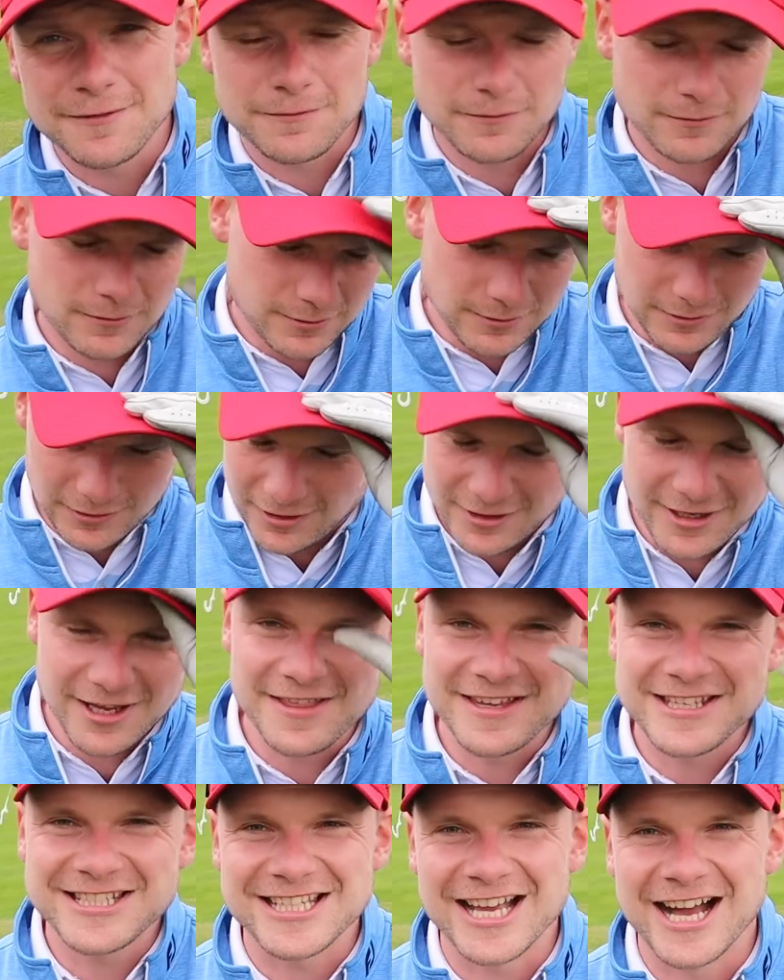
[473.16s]
have... Look
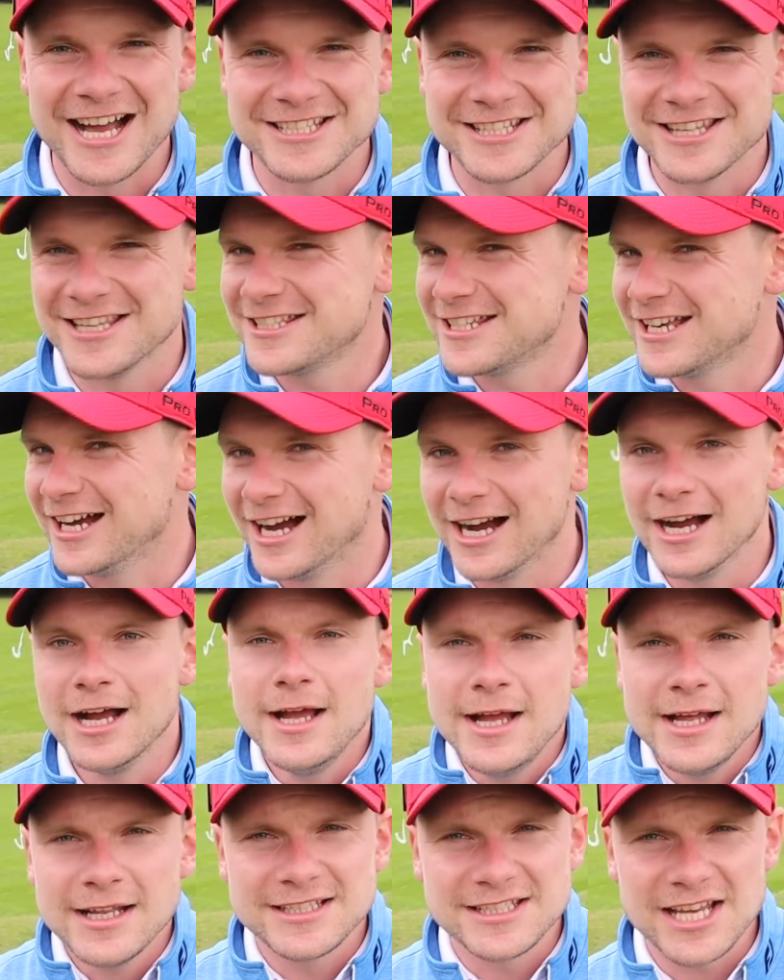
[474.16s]
at the size of this hat.
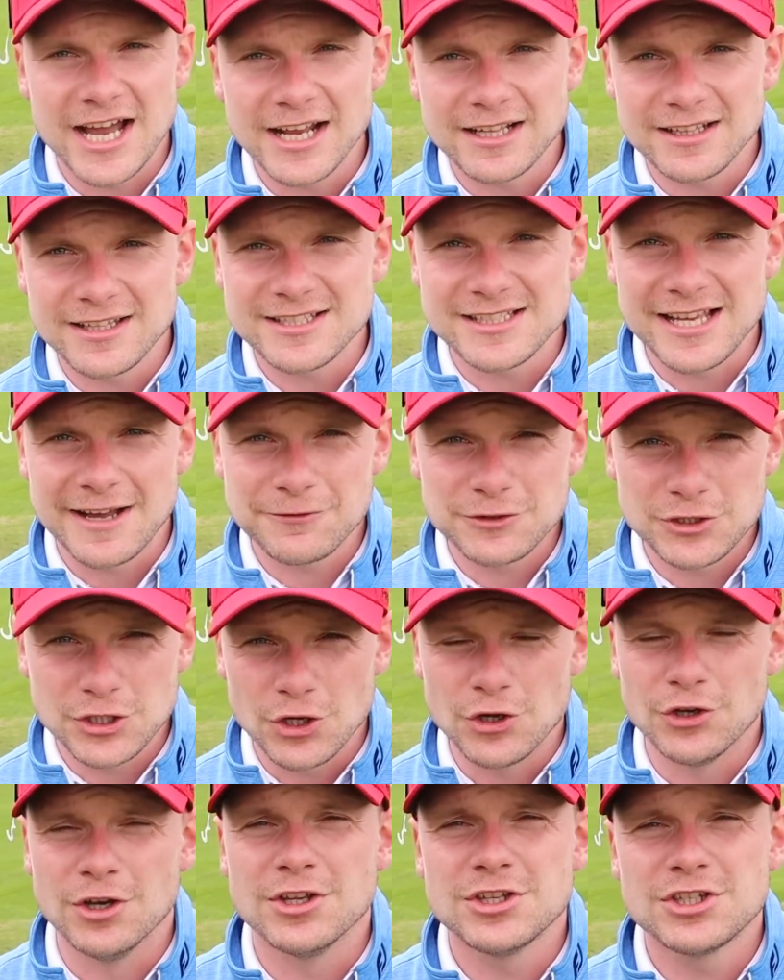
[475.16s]
Titleist have
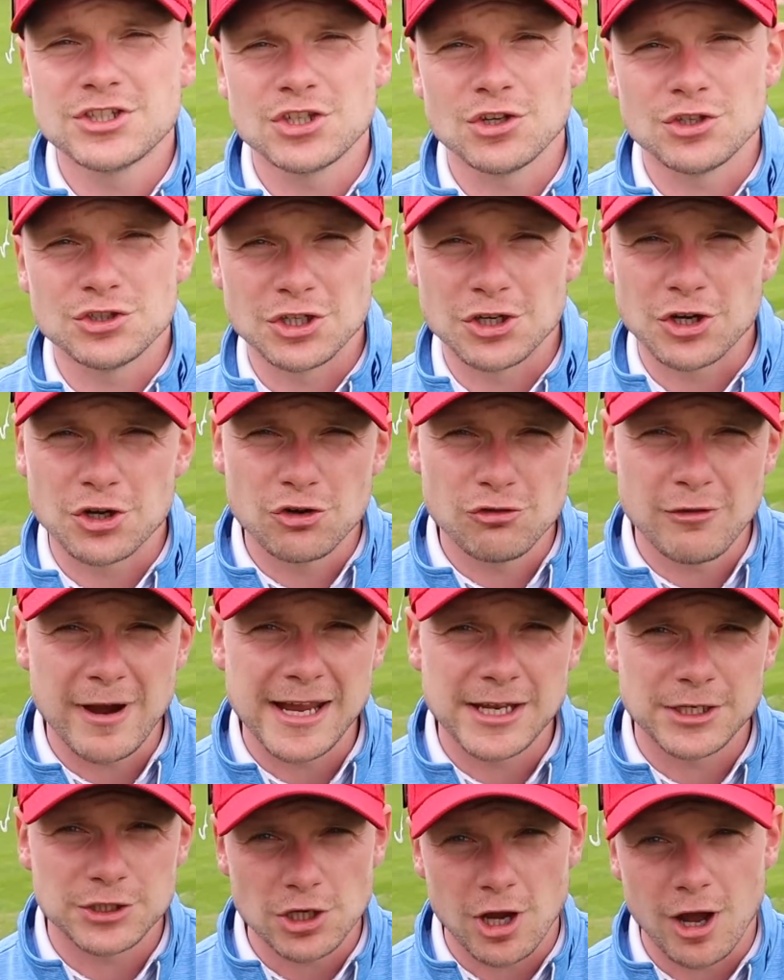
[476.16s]
done such a
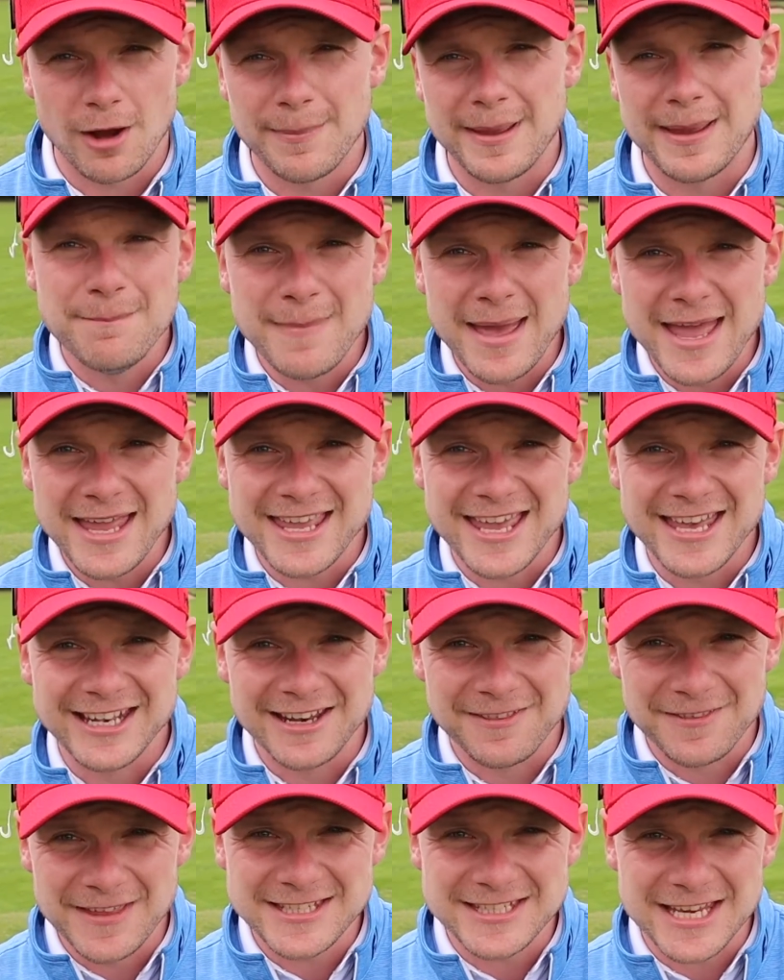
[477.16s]
great job in
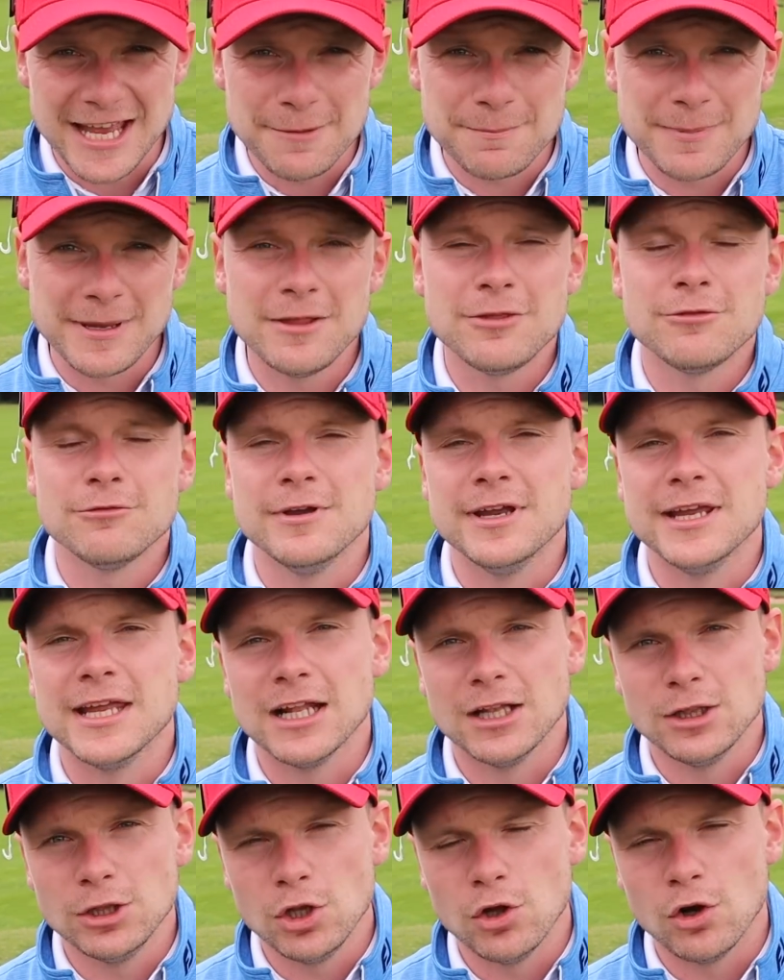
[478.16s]
making this
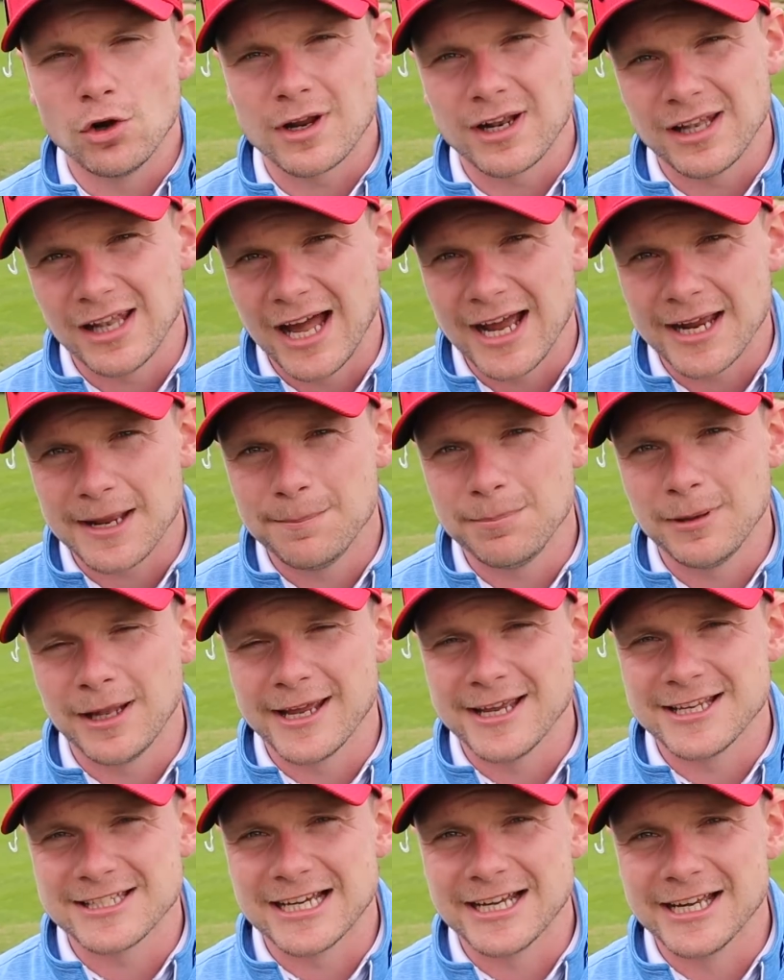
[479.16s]
AP3 look like a
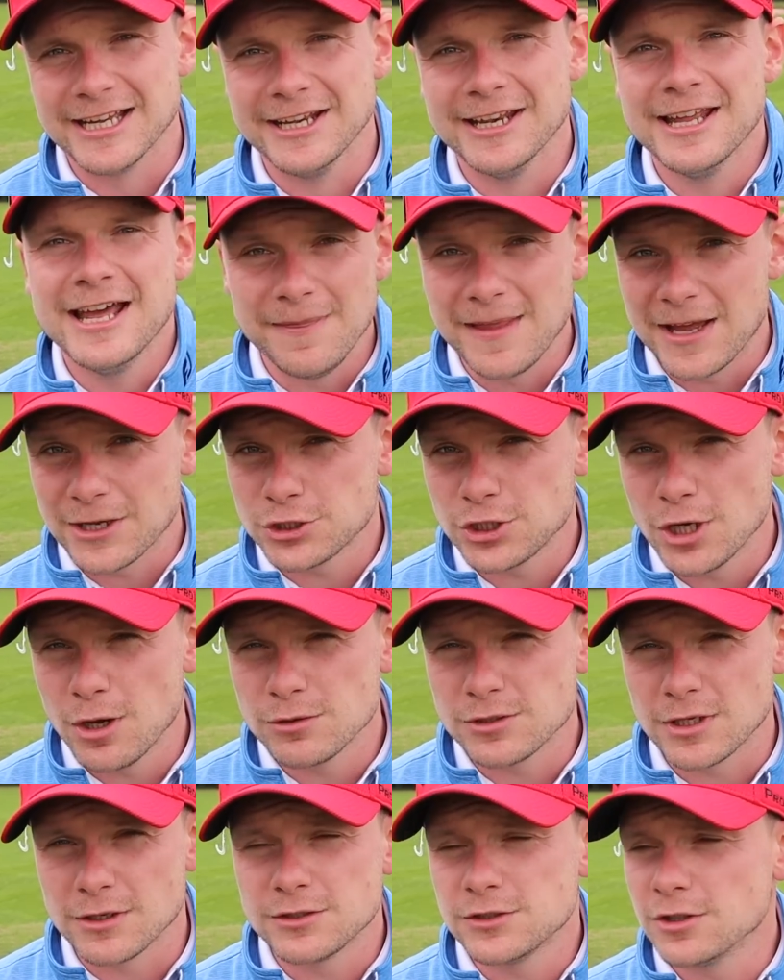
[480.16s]
player's iron, and that
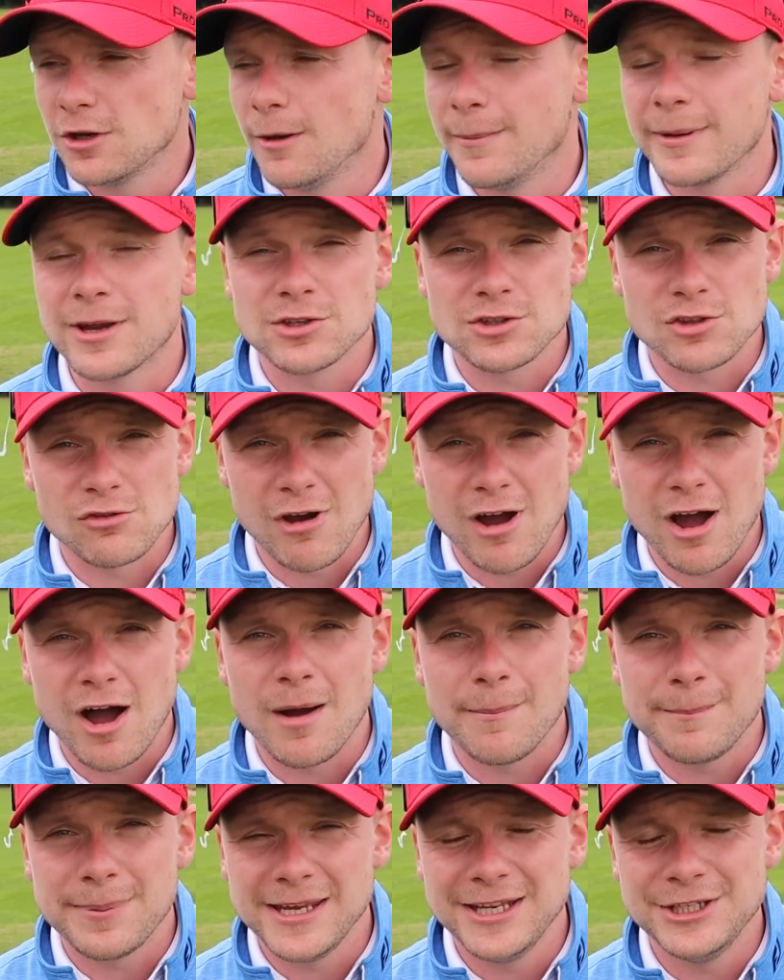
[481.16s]
shows on tour because there
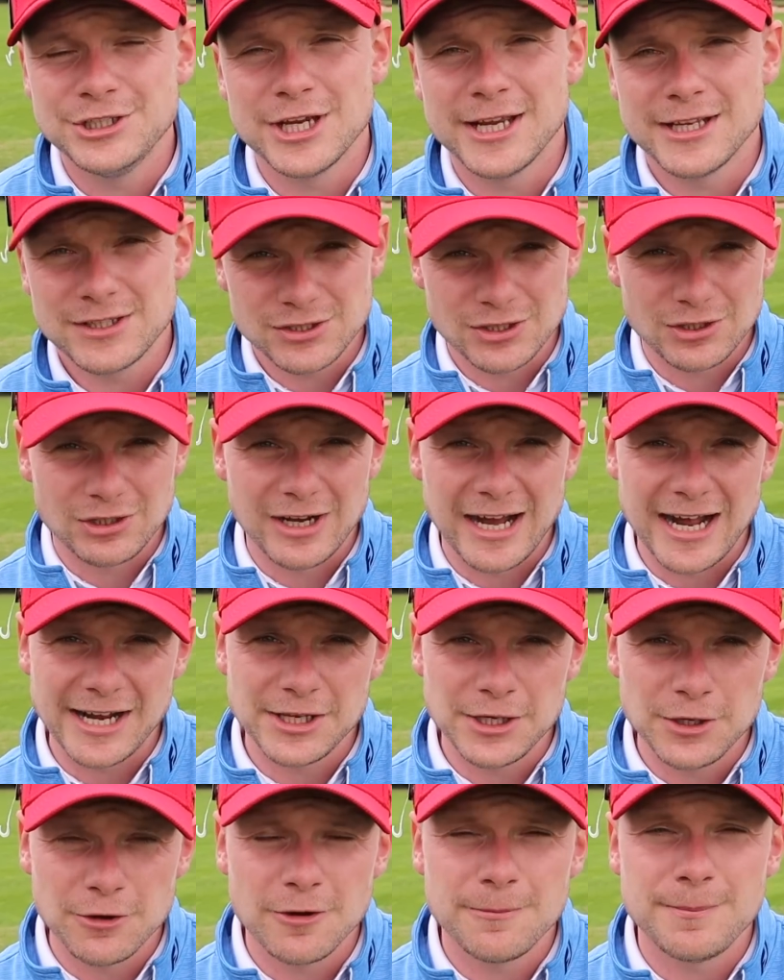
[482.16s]
are PGA Tour
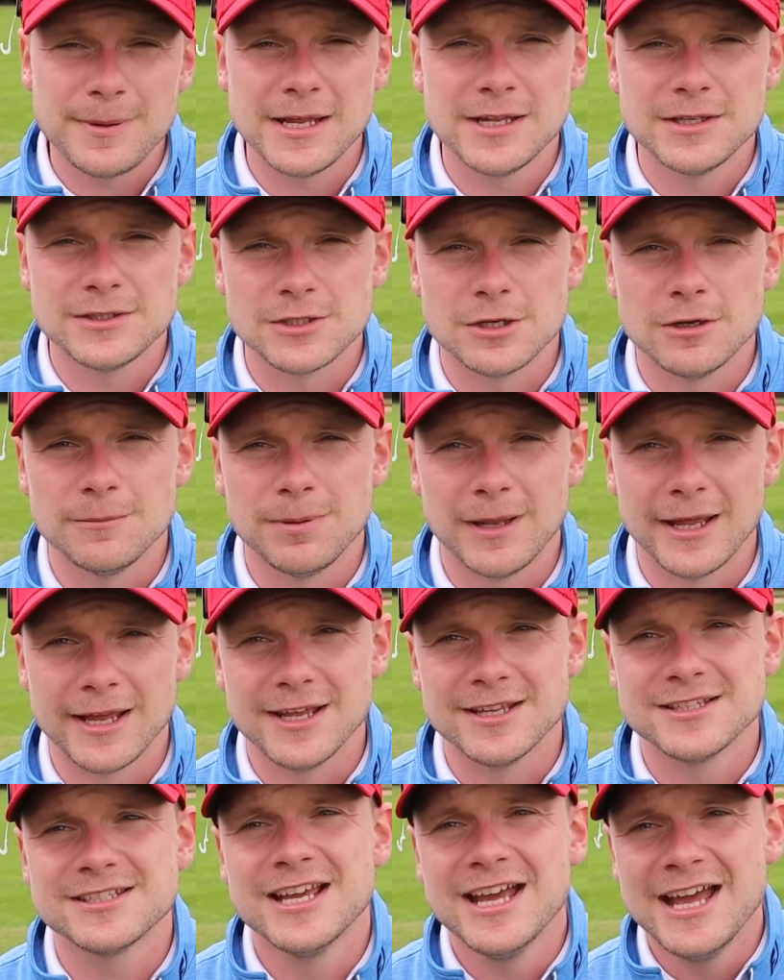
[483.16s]
and European Tour
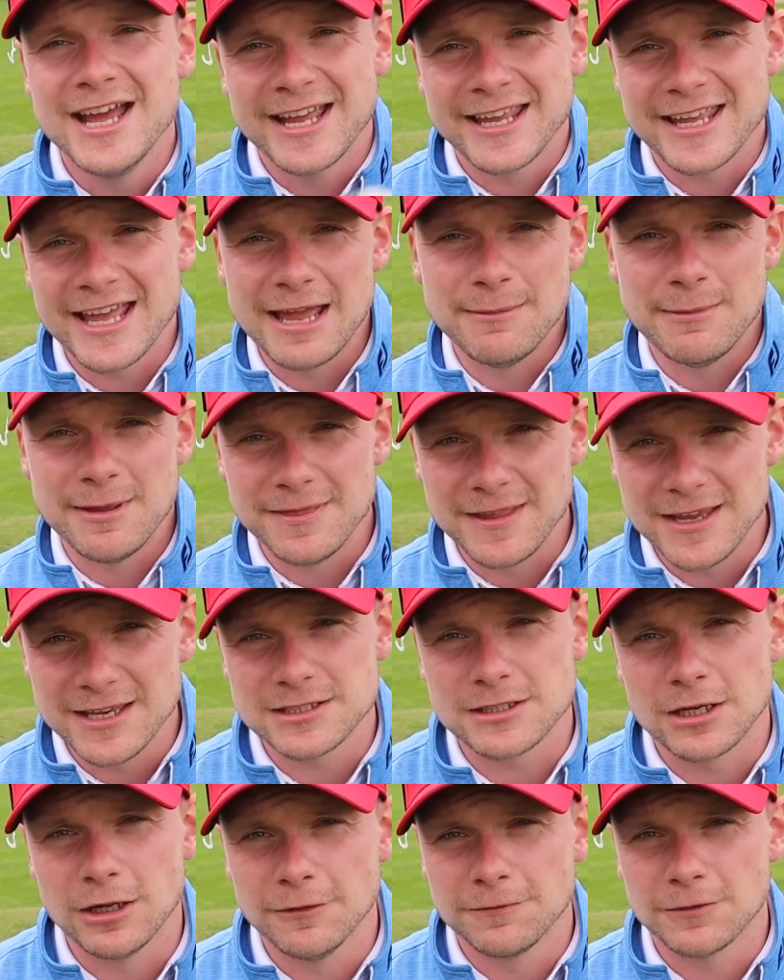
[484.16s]
players gaming
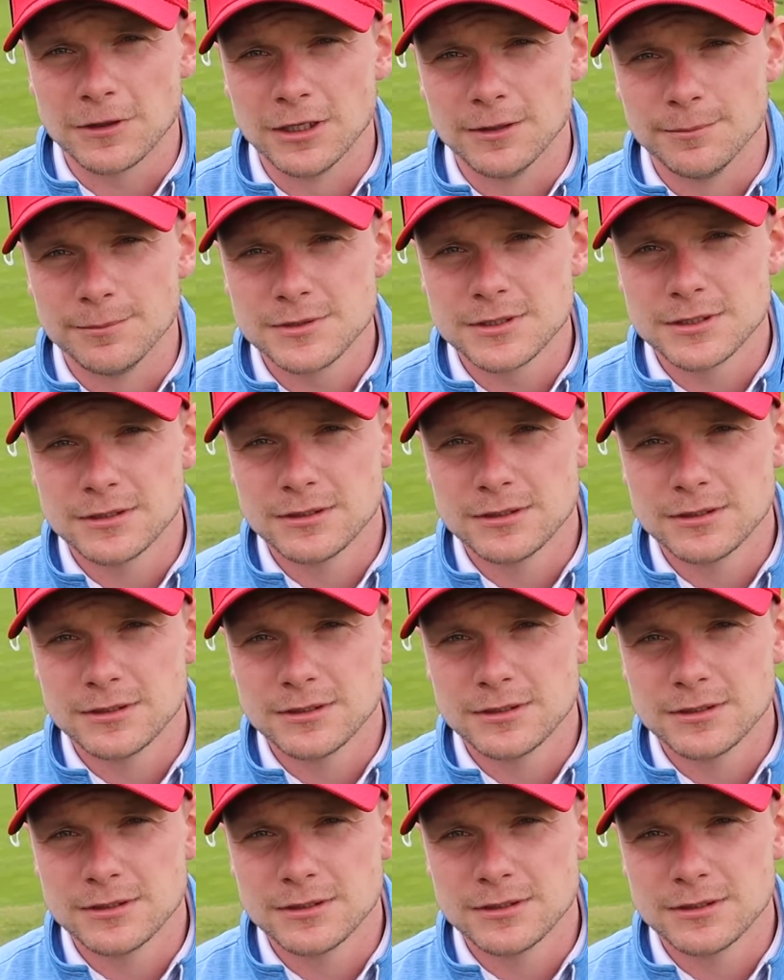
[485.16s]
these golf clubs.